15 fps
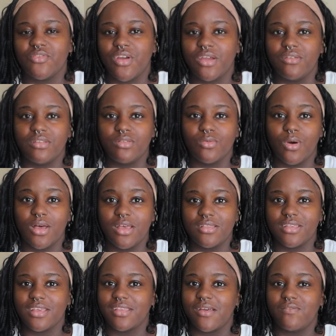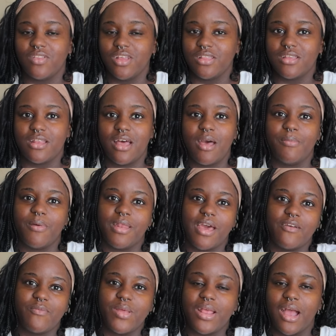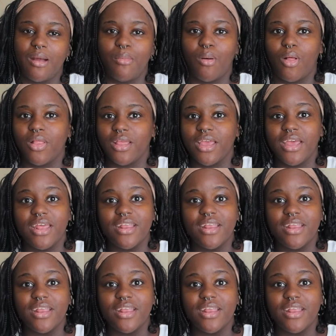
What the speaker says: fragrance was because I've looked it up and I've been eyeballing it.